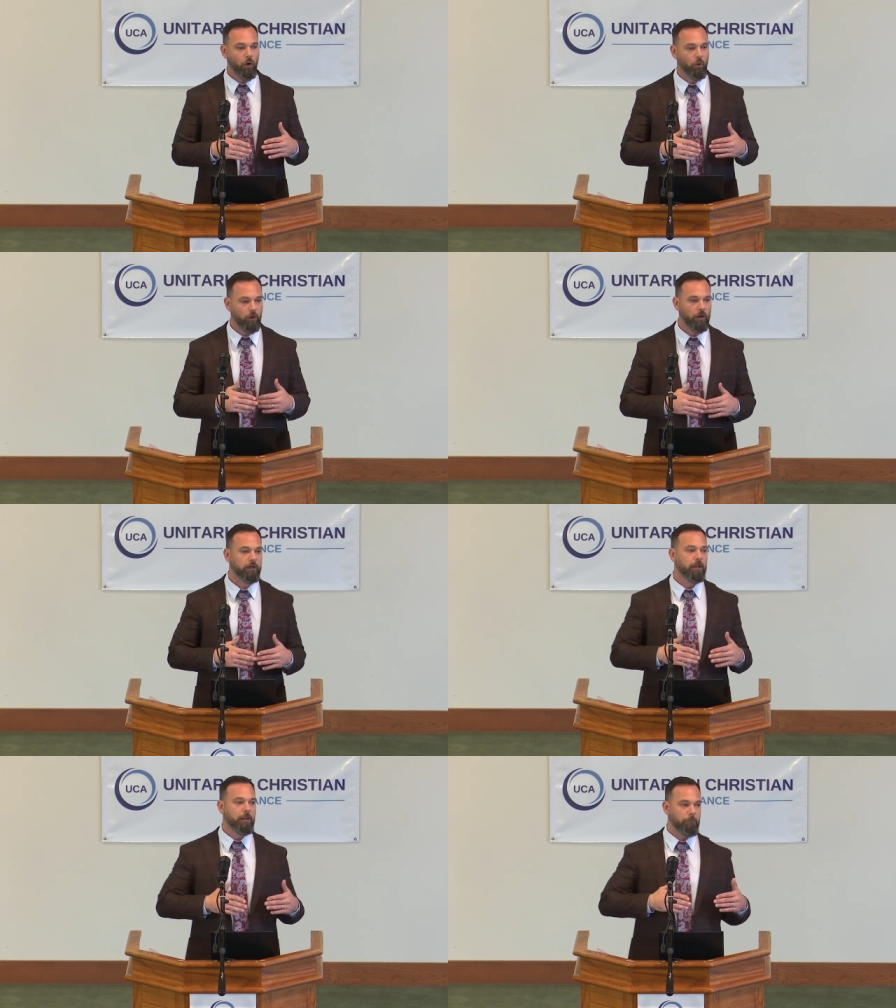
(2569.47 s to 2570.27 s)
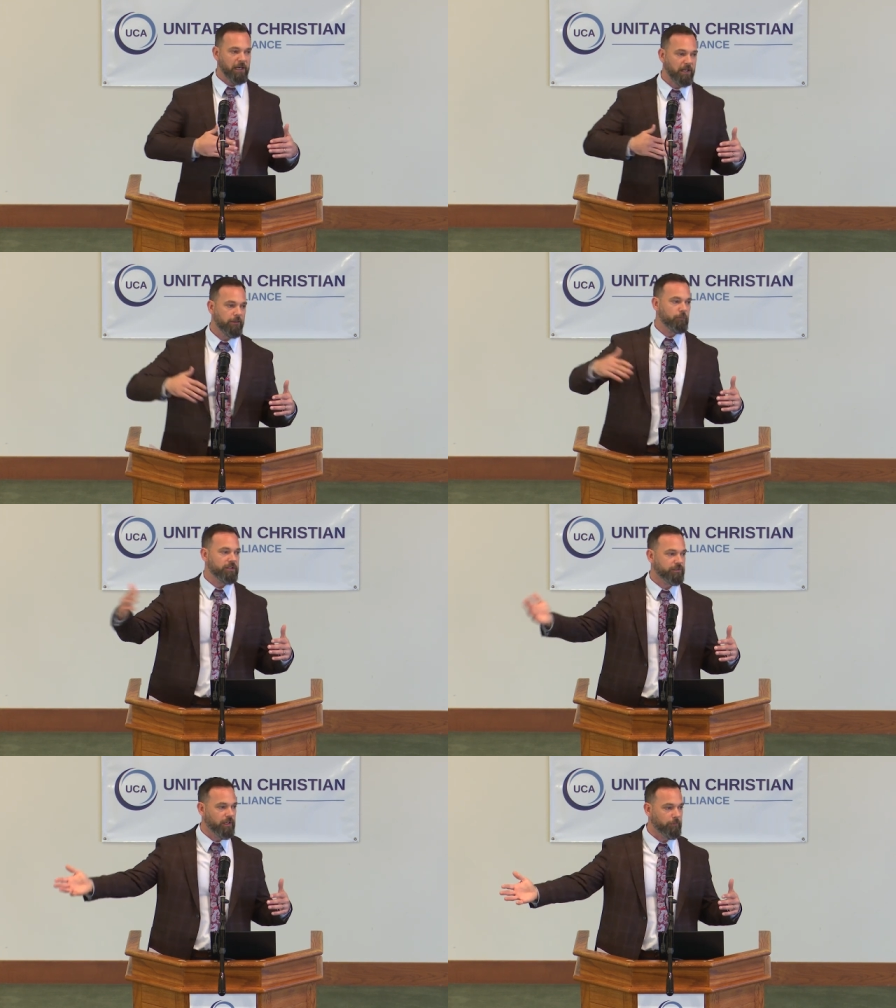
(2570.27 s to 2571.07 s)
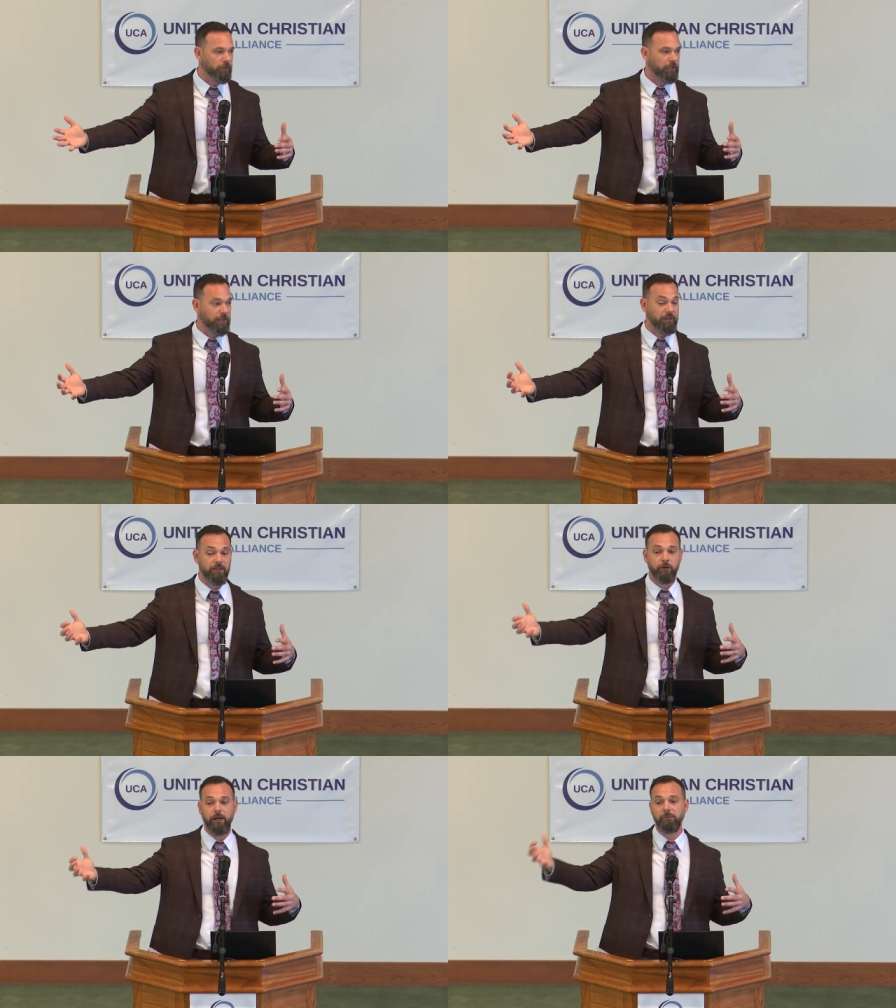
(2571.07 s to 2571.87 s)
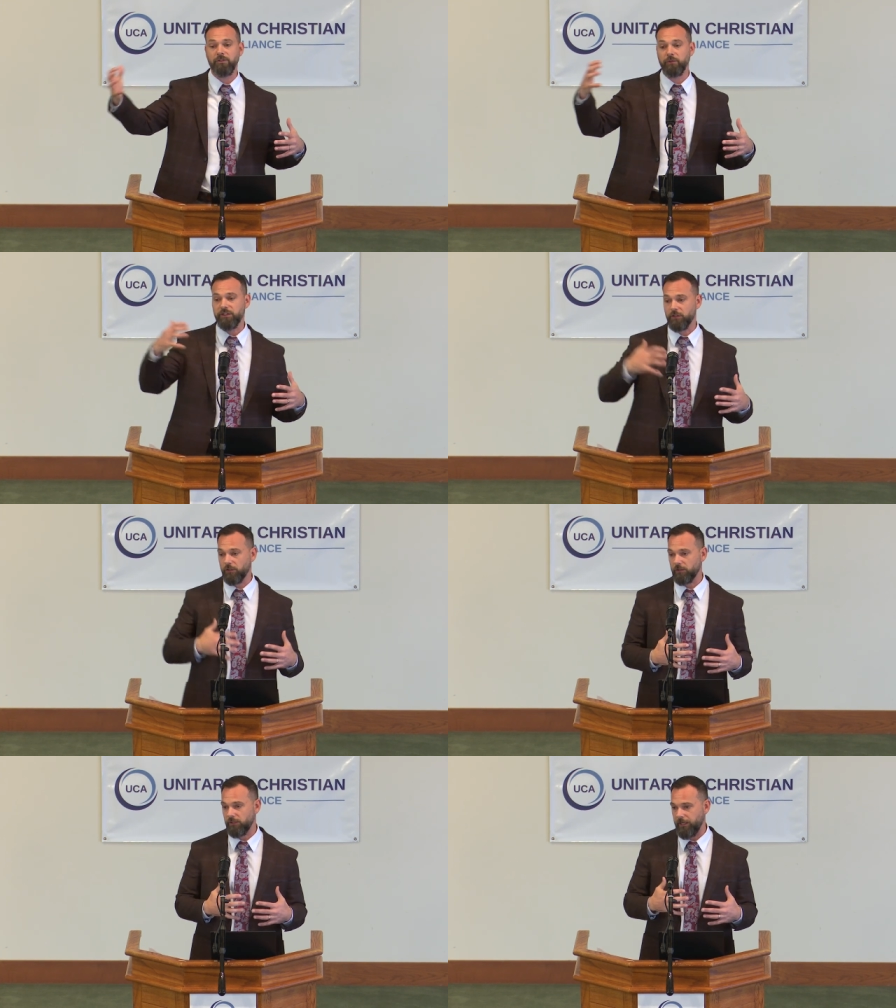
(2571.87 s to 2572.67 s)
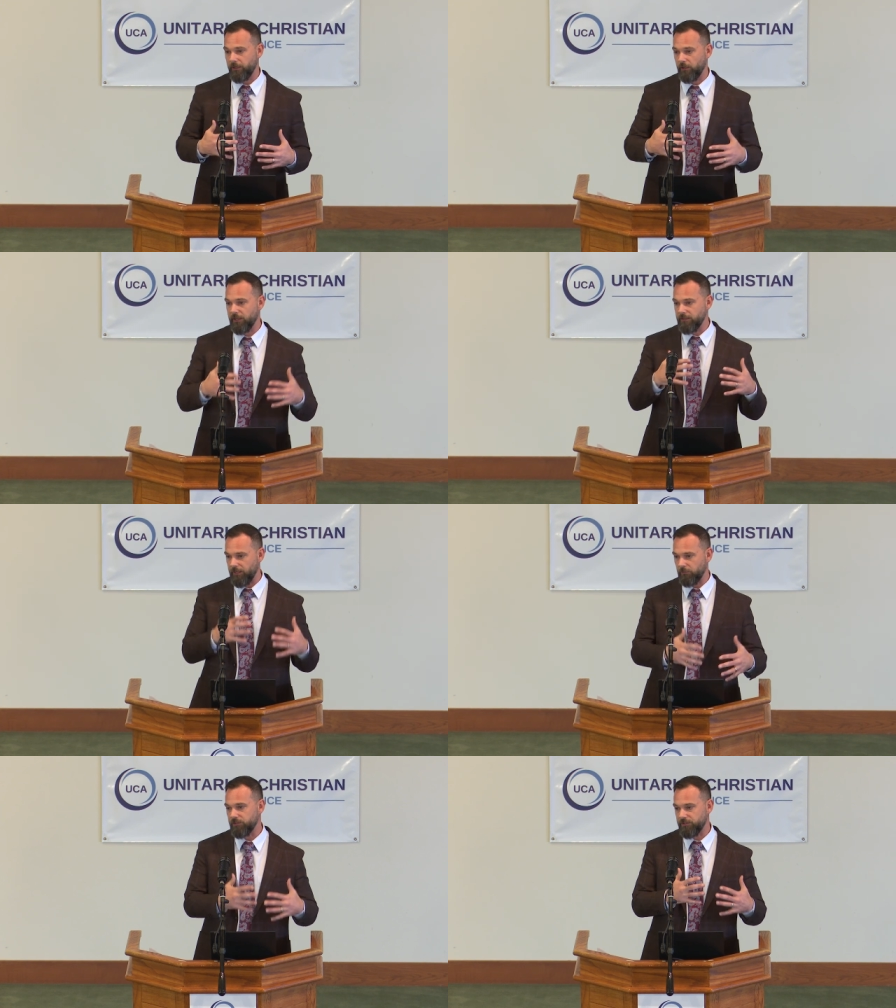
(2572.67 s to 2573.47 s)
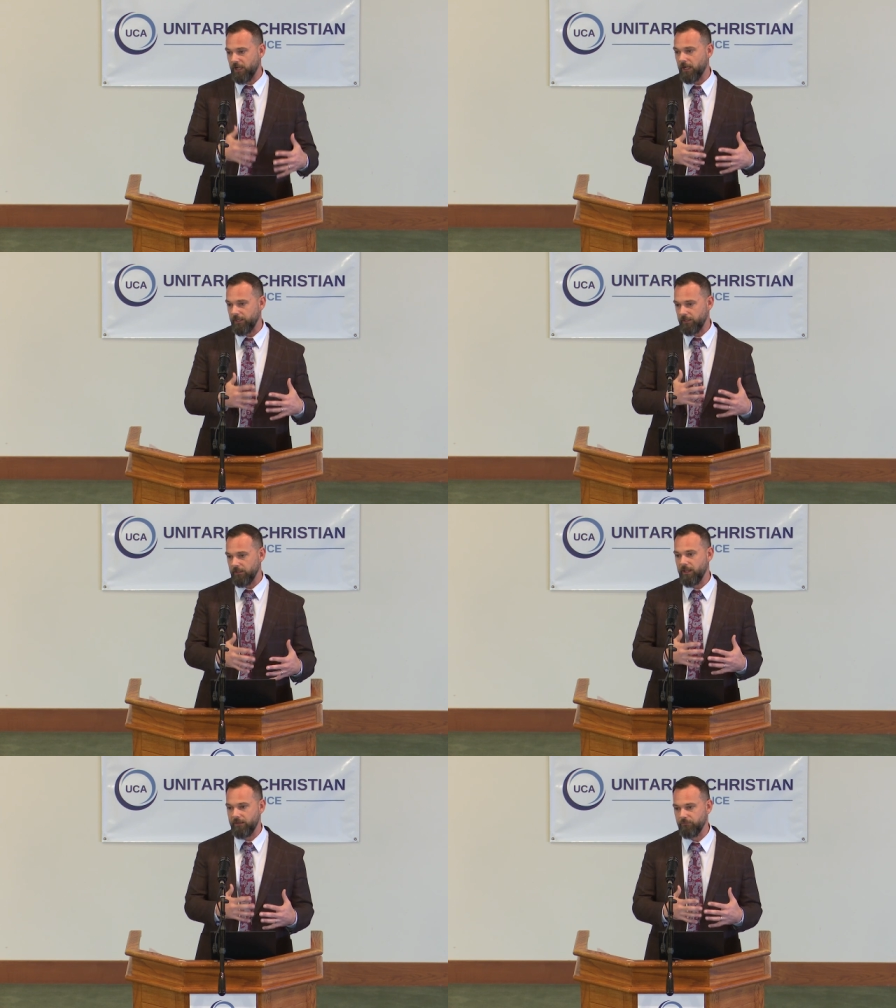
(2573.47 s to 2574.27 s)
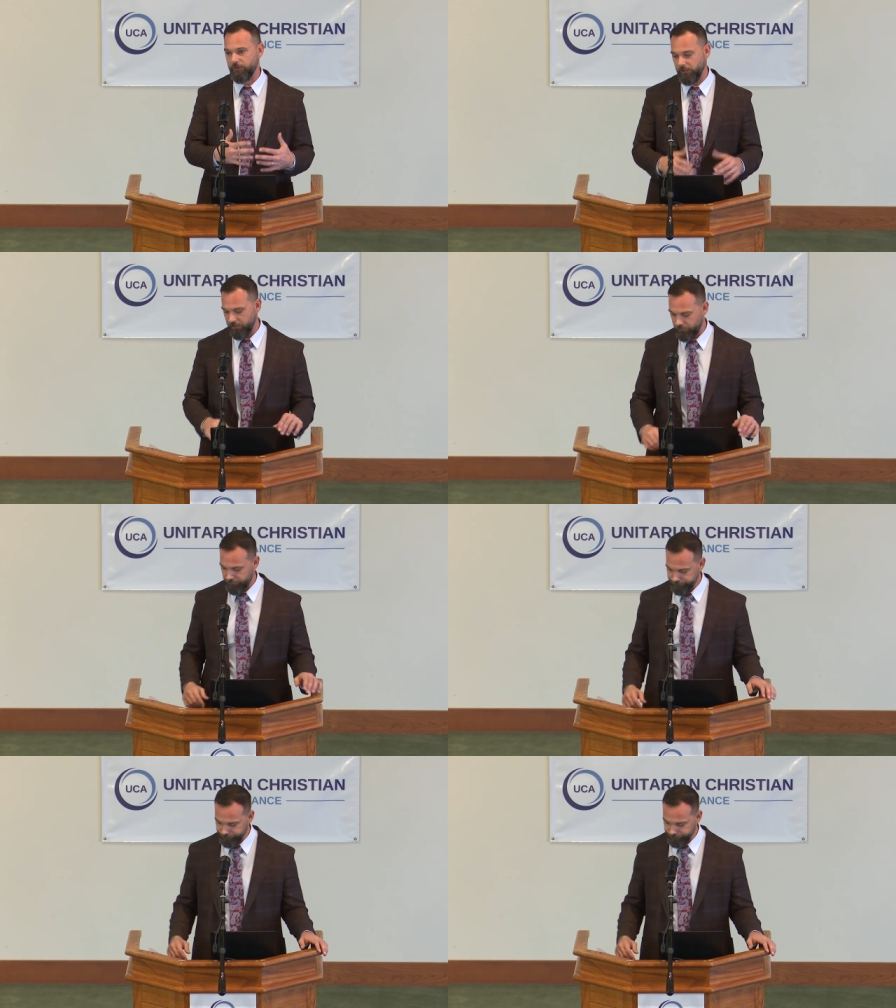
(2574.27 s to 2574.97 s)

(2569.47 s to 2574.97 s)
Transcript: or many of them went to Siberia and then they were able to return later and able to die in that village.